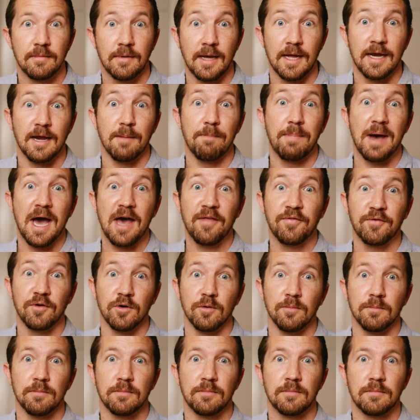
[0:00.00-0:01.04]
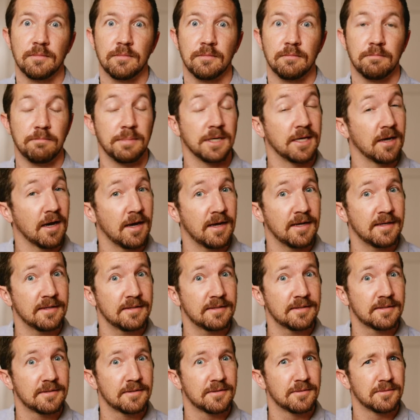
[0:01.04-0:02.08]
And a bathroom,
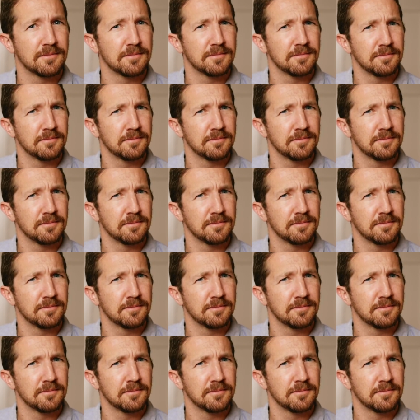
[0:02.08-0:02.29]
because.